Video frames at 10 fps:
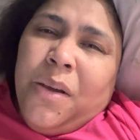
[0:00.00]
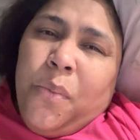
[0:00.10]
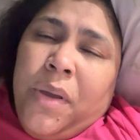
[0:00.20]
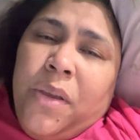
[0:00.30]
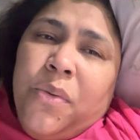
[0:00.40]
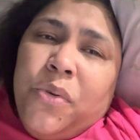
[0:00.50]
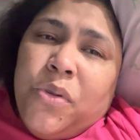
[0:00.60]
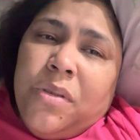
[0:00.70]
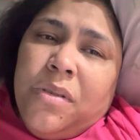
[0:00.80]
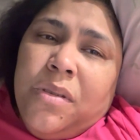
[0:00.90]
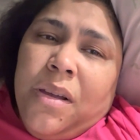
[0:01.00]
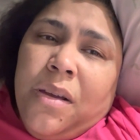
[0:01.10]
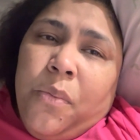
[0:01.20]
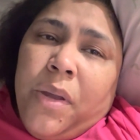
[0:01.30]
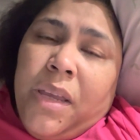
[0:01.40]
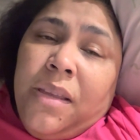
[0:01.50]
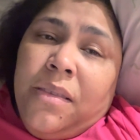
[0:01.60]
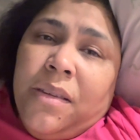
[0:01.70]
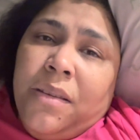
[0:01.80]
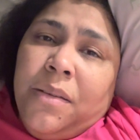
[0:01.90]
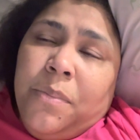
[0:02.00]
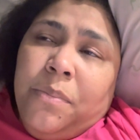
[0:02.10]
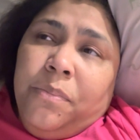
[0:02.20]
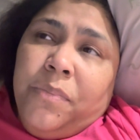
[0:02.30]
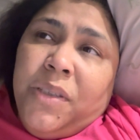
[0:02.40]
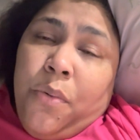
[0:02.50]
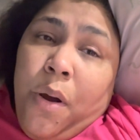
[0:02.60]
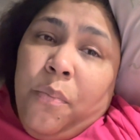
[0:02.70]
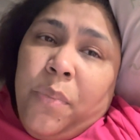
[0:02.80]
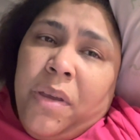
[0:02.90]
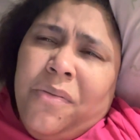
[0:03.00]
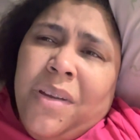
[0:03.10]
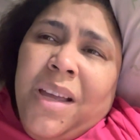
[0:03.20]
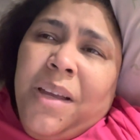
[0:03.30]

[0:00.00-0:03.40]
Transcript: we eat the ground beef.